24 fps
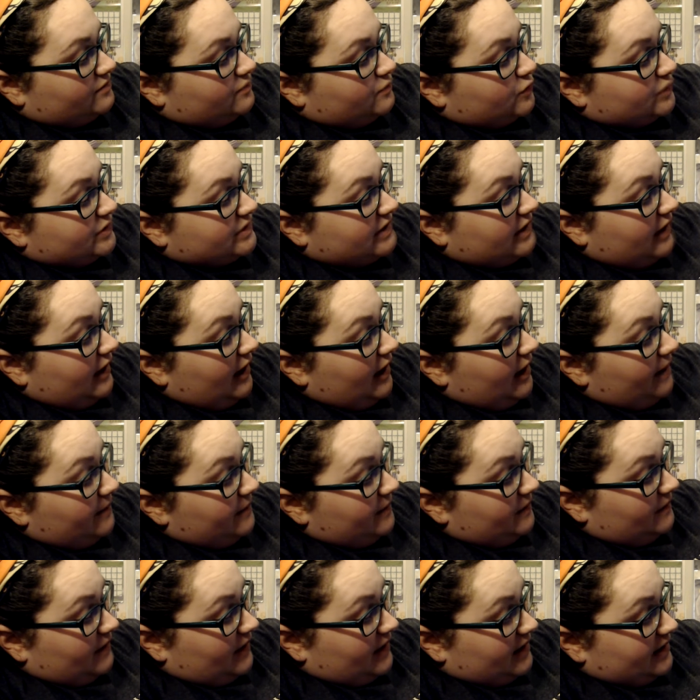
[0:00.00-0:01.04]
was
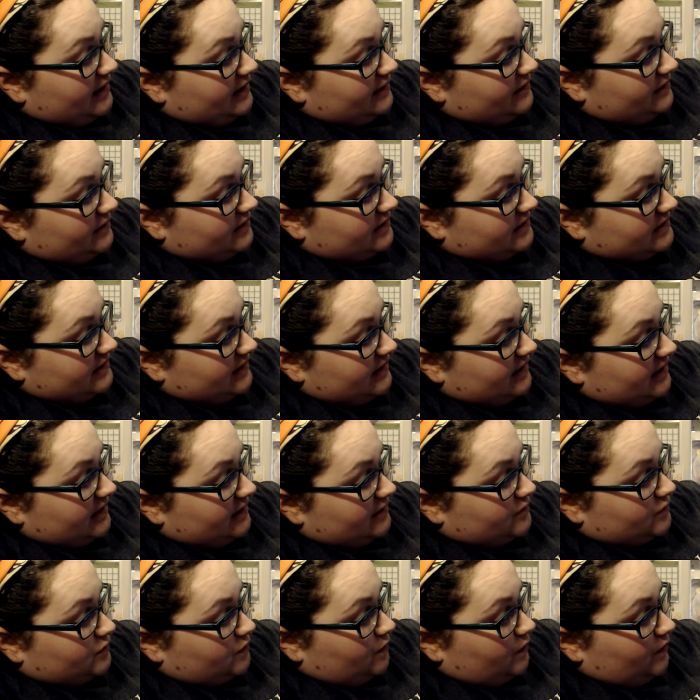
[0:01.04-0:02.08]
copyrighted, it looks like,
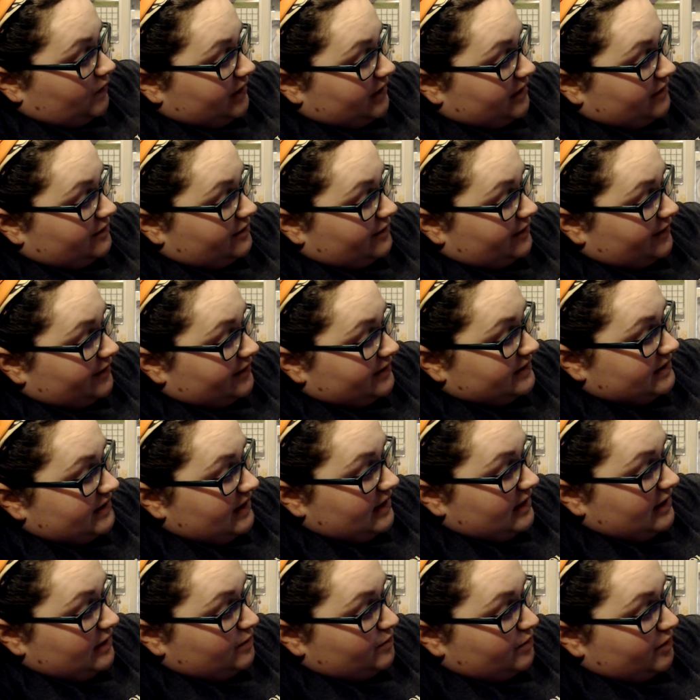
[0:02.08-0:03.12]
in
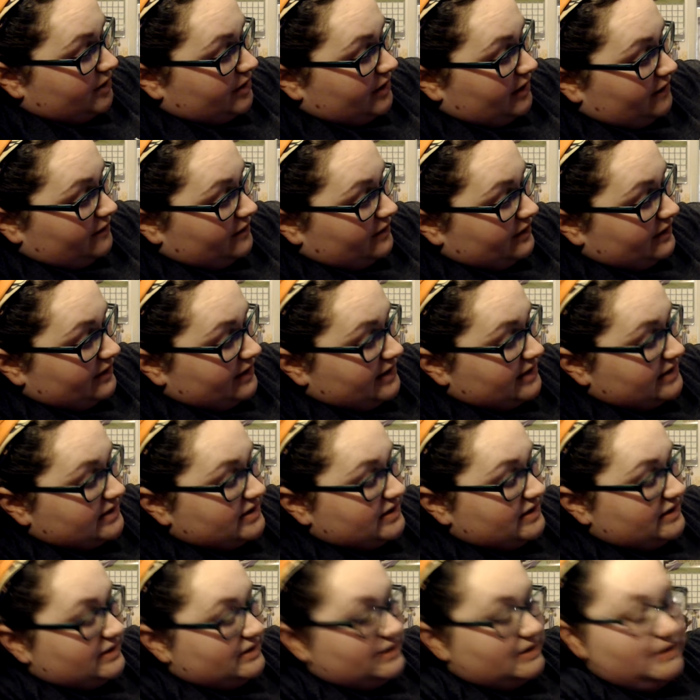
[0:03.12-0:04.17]
2013, but not
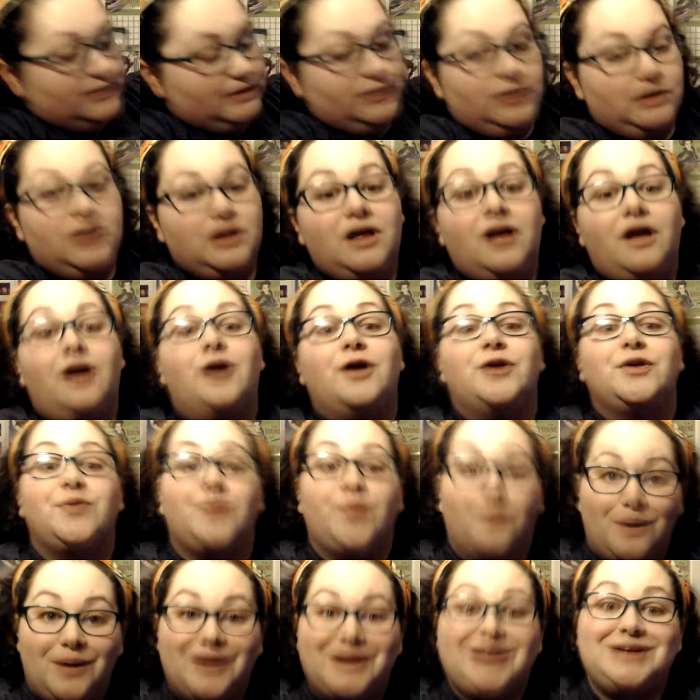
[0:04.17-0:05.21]
released until
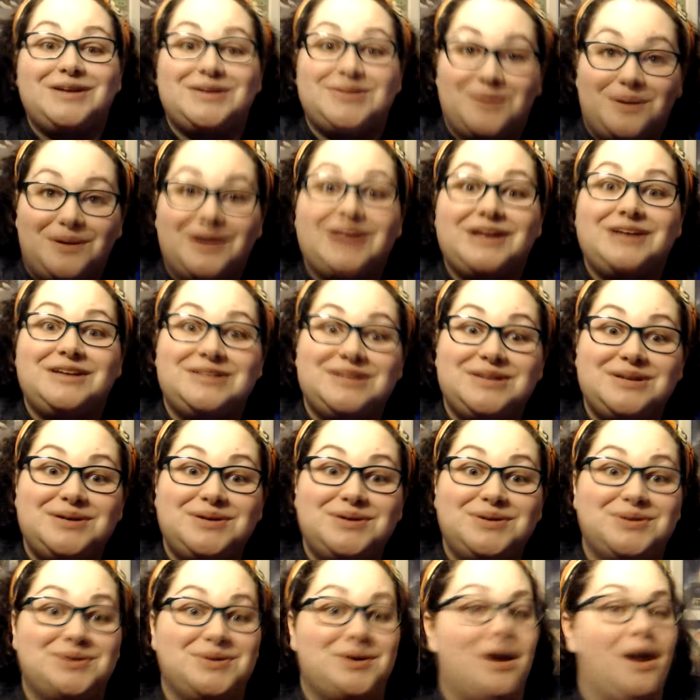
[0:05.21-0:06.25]

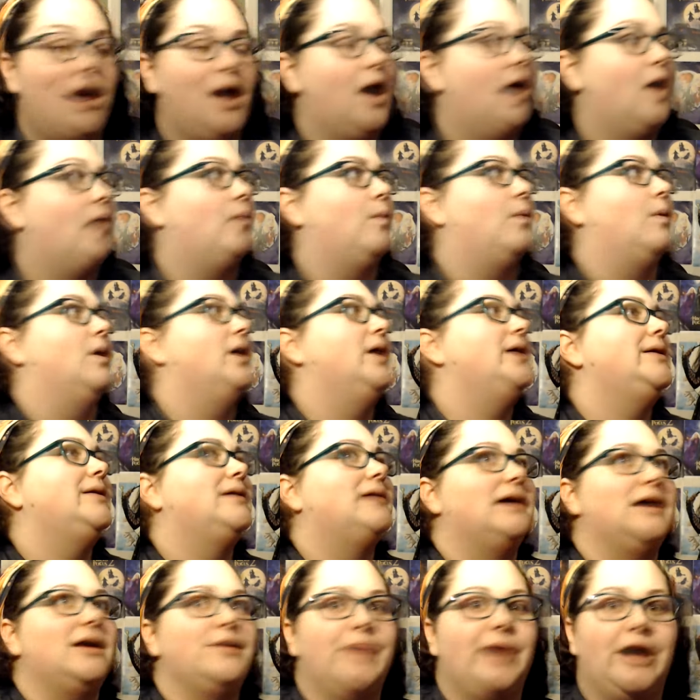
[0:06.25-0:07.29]
2022. What
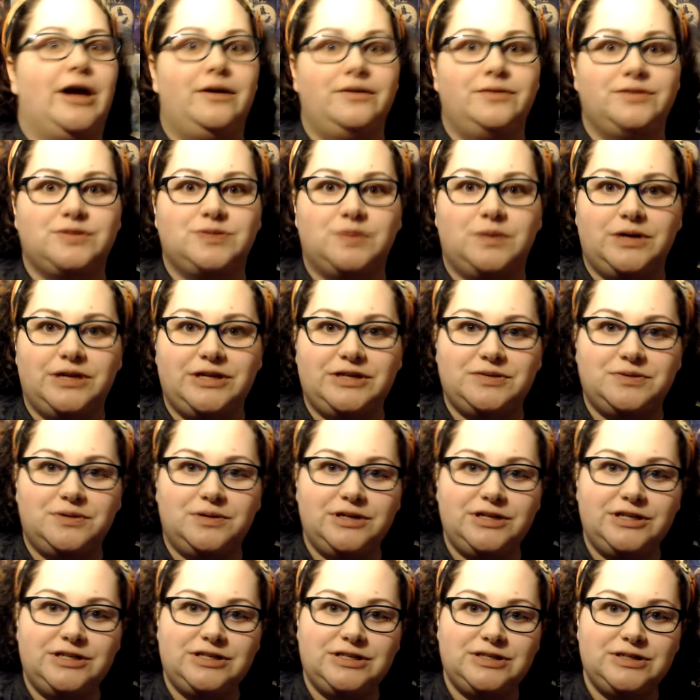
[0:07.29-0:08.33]
came out in
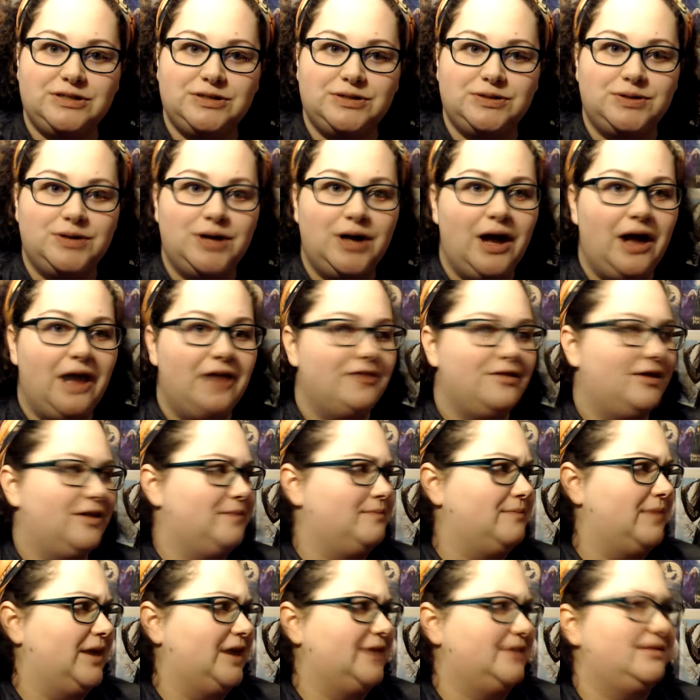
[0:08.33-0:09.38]
2022
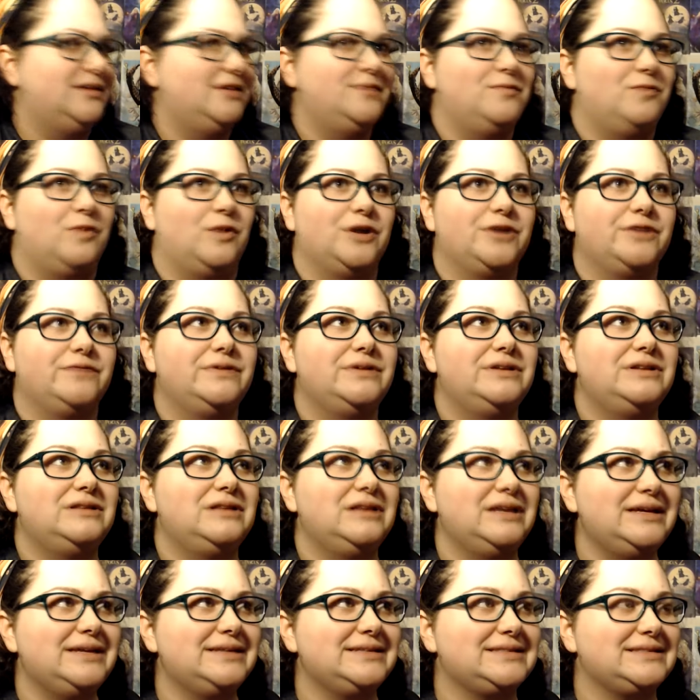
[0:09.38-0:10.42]
that made them want to
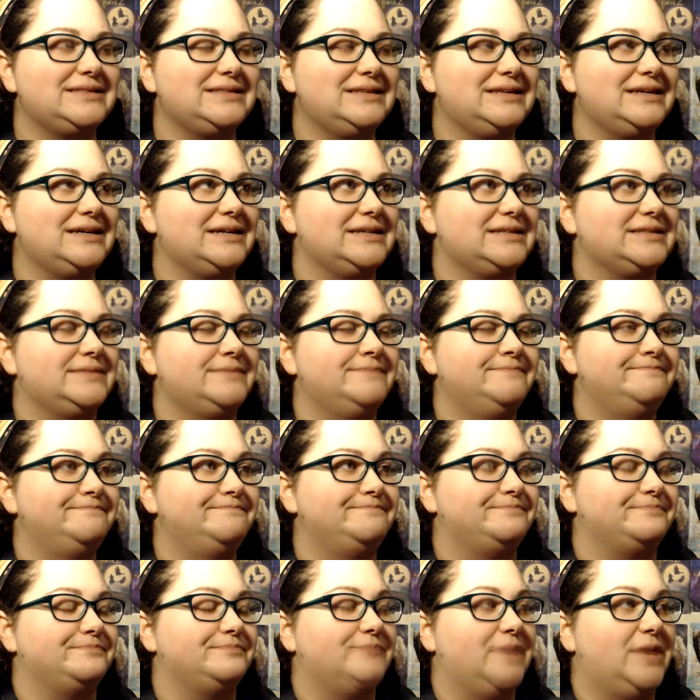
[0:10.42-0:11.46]
release this?
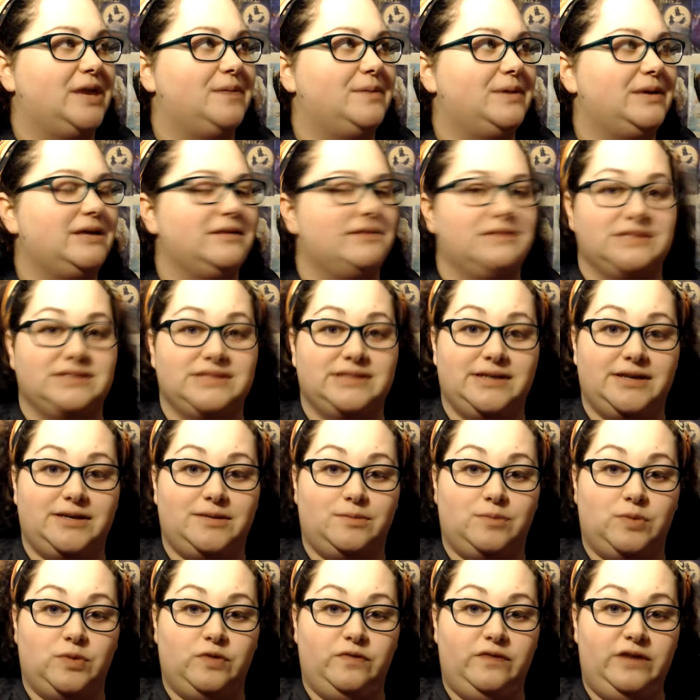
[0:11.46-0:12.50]
Maybe the
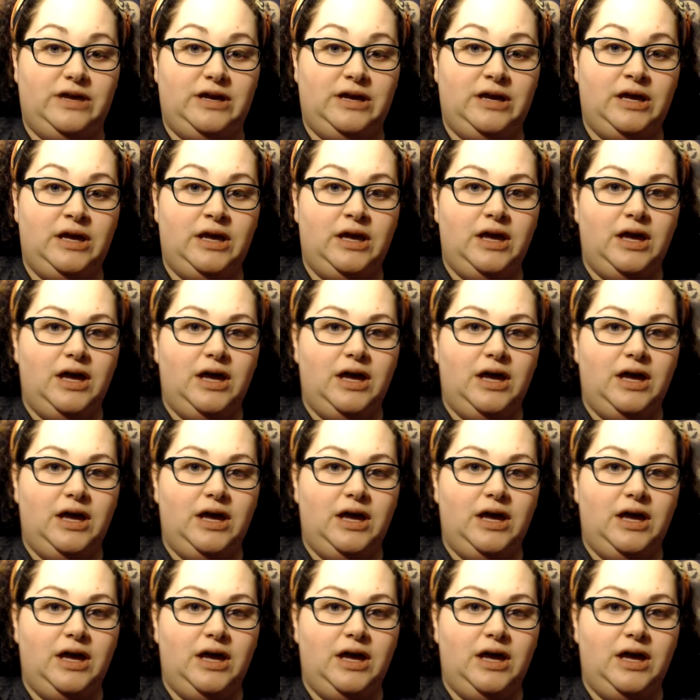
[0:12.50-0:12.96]
second movie?